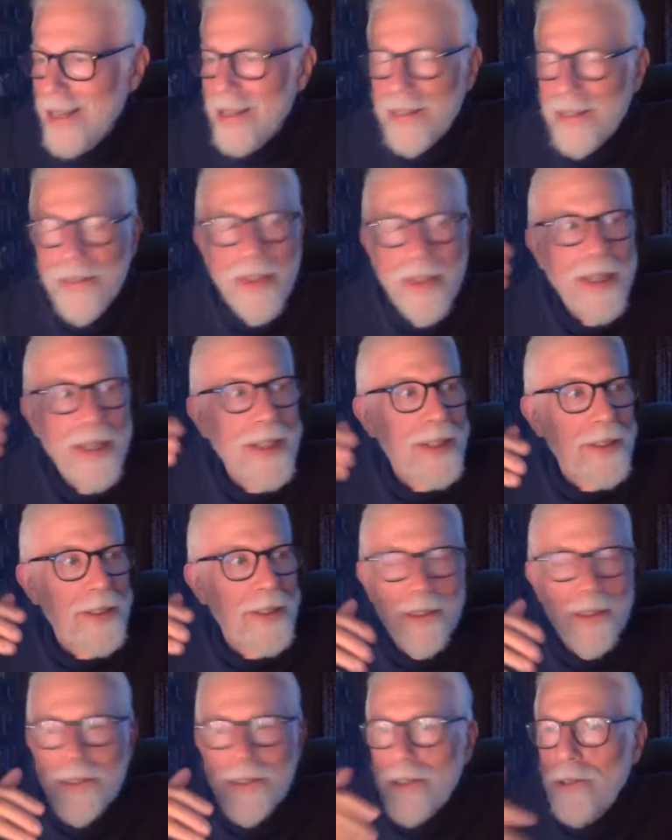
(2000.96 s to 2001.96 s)
The
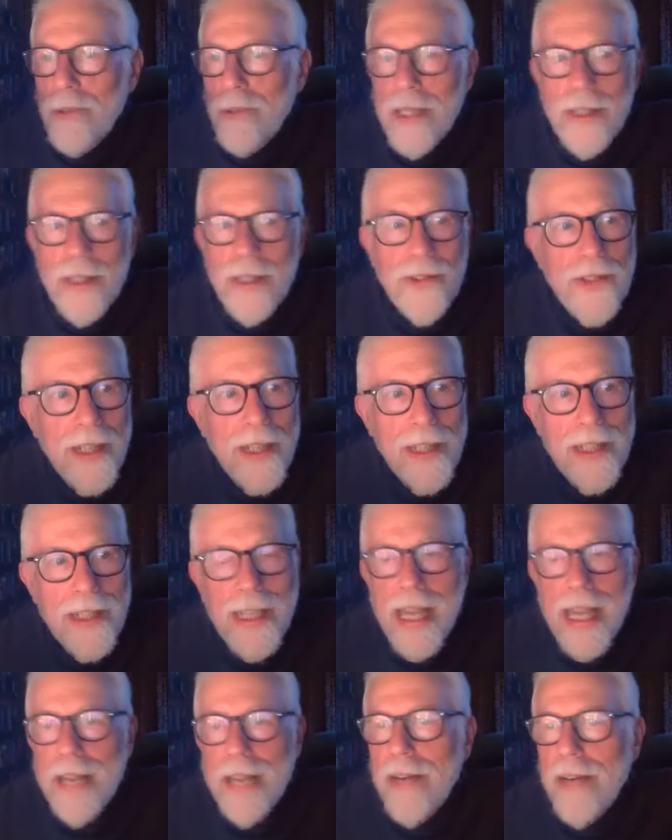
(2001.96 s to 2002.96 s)
degrees that he
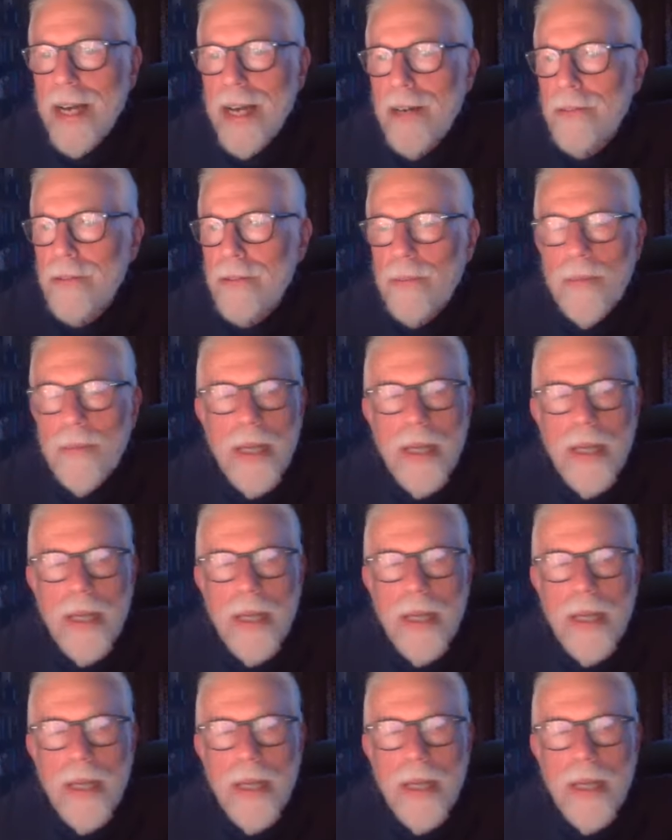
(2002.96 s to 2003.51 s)
gave out